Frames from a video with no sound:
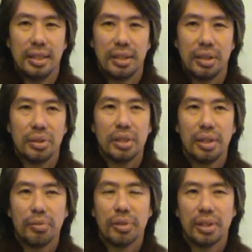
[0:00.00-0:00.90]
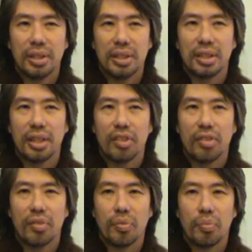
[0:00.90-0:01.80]
So sinfulness is
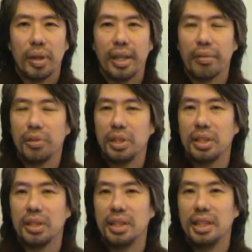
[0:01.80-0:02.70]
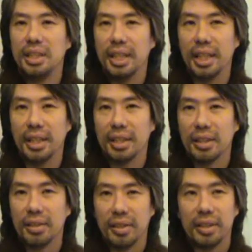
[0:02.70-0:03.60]
not by definition a descent
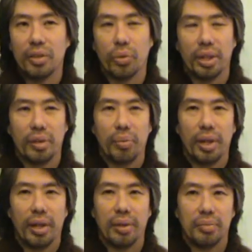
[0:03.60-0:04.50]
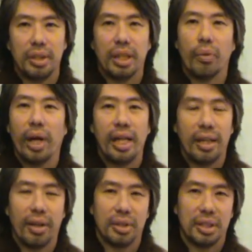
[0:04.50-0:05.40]
and, or that we are
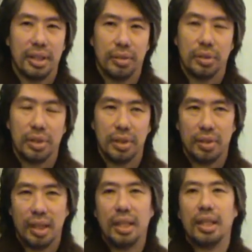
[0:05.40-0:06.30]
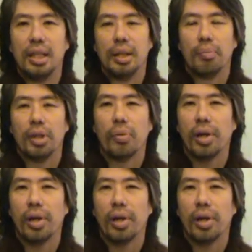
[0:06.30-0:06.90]
degrading ourselves, but